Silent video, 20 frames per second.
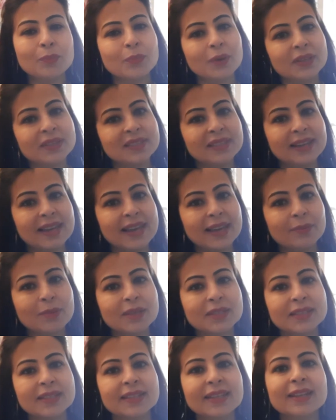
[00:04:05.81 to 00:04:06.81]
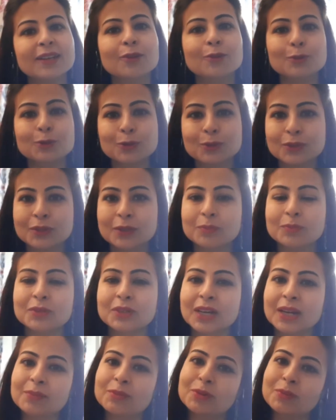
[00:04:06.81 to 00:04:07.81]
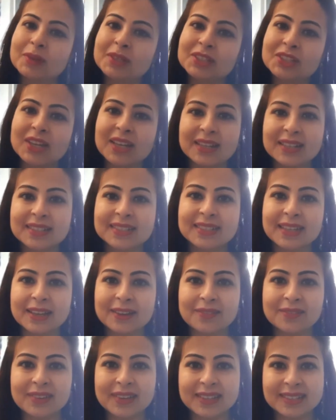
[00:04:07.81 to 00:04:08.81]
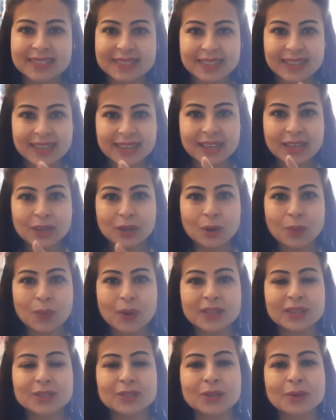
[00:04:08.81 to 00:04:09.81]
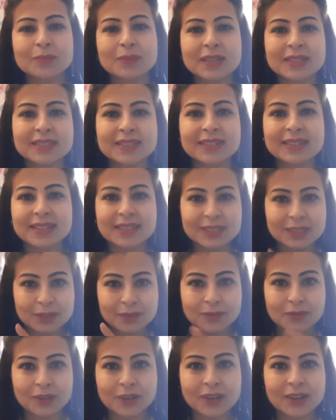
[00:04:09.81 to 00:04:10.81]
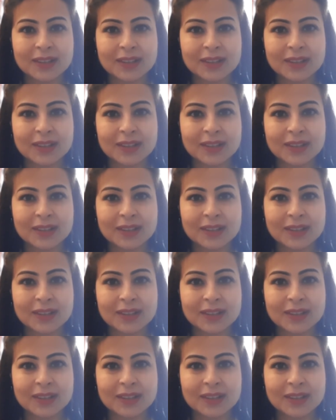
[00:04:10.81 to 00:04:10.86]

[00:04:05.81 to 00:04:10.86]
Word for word: press the like button and also subscribe to my channel Checkflix, your one-stop destination for